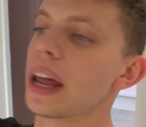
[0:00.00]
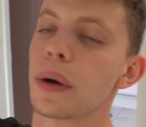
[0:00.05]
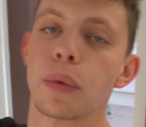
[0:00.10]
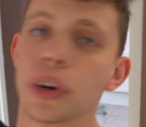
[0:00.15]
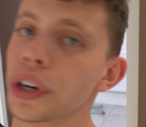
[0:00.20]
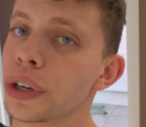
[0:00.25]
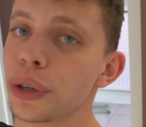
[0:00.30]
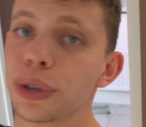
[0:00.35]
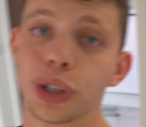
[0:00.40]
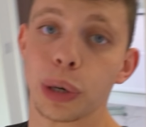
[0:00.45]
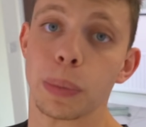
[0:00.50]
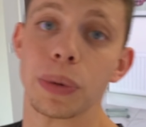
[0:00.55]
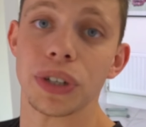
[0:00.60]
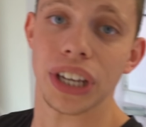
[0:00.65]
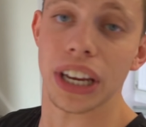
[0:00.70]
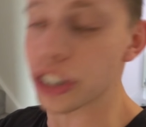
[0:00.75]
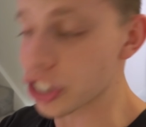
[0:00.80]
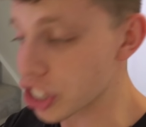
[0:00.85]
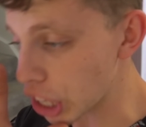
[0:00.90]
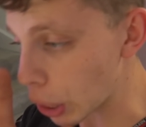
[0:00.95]
like one hundred
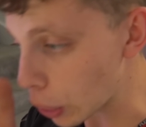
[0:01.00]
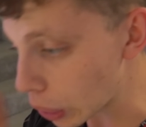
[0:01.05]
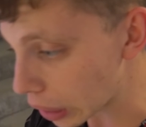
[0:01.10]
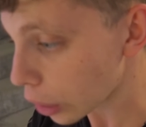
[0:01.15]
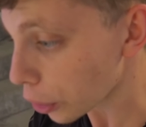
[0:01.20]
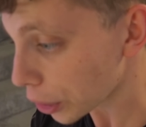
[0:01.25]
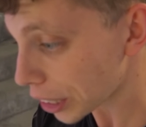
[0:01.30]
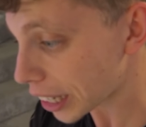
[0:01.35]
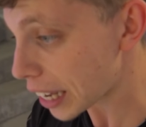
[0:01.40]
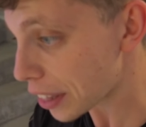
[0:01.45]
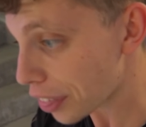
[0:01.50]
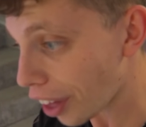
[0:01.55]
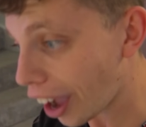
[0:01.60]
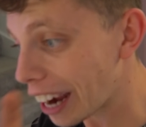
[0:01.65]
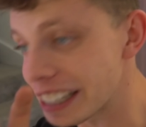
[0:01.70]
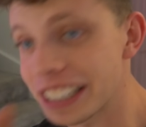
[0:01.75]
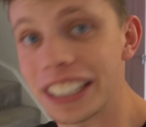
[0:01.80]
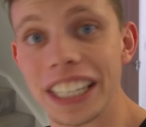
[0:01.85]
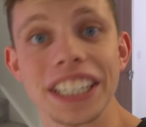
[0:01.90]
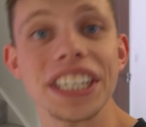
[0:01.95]
percent so lucky that
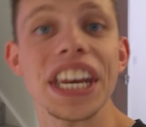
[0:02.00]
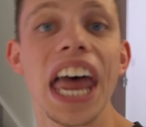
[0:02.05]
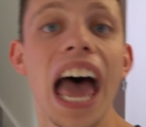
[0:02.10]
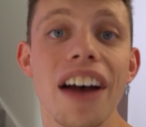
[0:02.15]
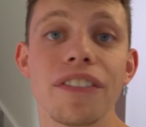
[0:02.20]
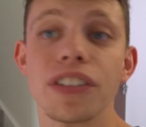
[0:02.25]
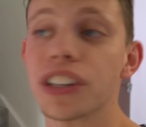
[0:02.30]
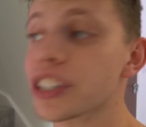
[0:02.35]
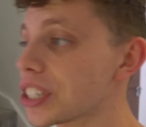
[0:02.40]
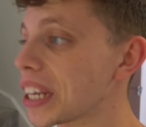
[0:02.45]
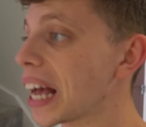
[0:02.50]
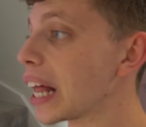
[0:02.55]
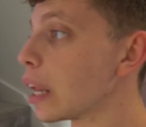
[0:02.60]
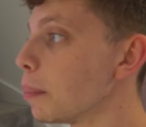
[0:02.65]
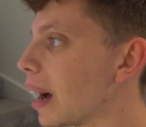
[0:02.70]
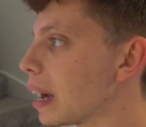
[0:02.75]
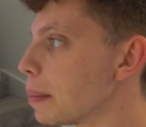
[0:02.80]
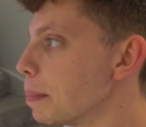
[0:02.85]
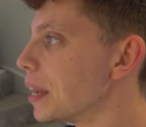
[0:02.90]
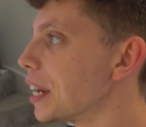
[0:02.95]
I didn't ever sell
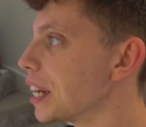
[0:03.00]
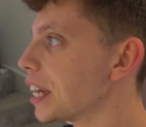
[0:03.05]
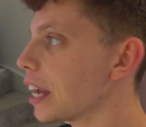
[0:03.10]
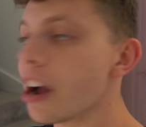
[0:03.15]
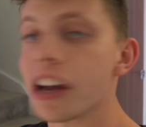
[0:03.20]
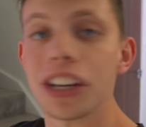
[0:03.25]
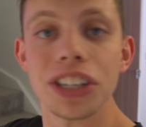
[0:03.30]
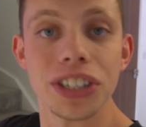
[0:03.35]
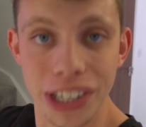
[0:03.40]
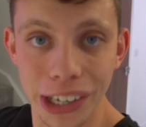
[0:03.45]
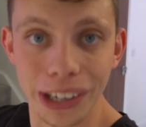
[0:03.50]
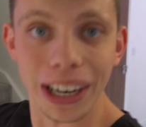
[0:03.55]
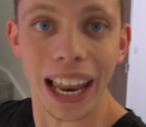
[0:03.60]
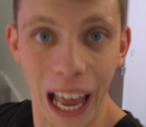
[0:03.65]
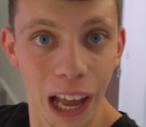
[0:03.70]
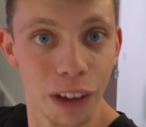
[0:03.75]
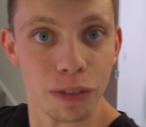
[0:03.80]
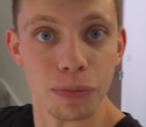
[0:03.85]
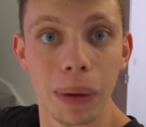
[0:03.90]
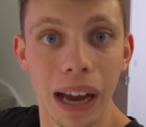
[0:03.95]
my Mini. I still
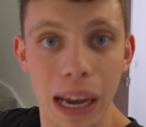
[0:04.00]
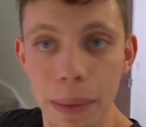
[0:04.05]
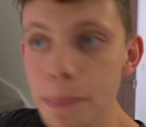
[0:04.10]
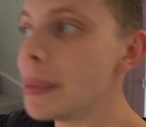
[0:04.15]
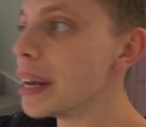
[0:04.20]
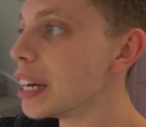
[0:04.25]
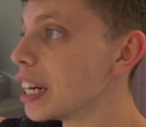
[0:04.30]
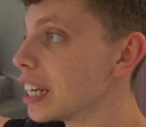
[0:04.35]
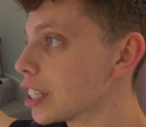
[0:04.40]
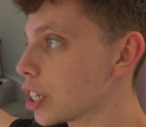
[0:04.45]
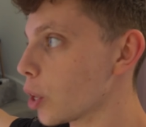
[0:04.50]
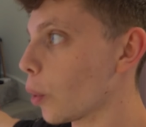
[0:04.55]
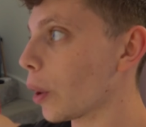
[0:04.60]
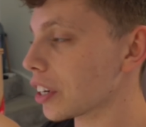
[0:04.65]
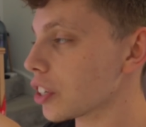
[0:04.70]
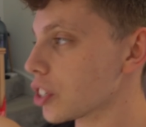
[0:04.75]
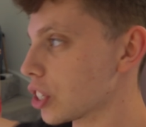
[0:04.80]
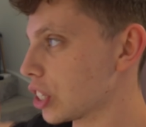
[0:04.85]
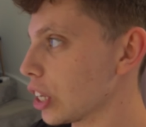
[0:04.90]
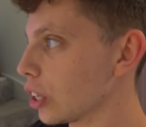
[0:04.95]
have my Mini, so I
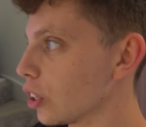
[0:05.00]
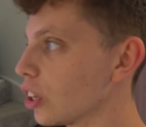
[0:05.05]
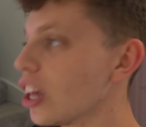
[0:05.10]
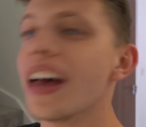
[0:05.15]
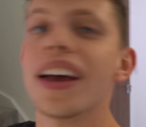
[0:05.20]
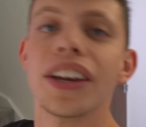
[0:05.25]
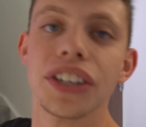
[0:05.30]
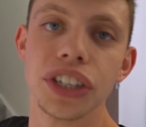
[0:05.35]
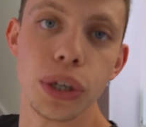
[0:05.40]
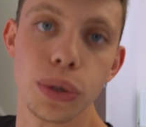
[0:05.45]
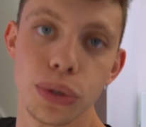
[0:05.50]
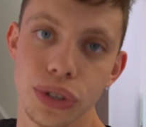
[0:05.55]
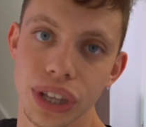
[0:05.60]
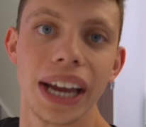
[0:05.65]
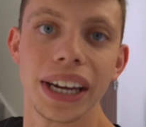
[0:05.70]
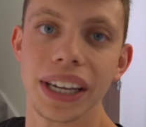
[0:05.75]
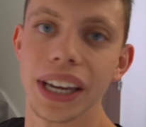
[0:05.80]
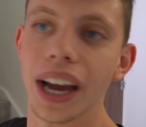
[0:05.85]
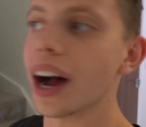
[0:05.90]
can still use that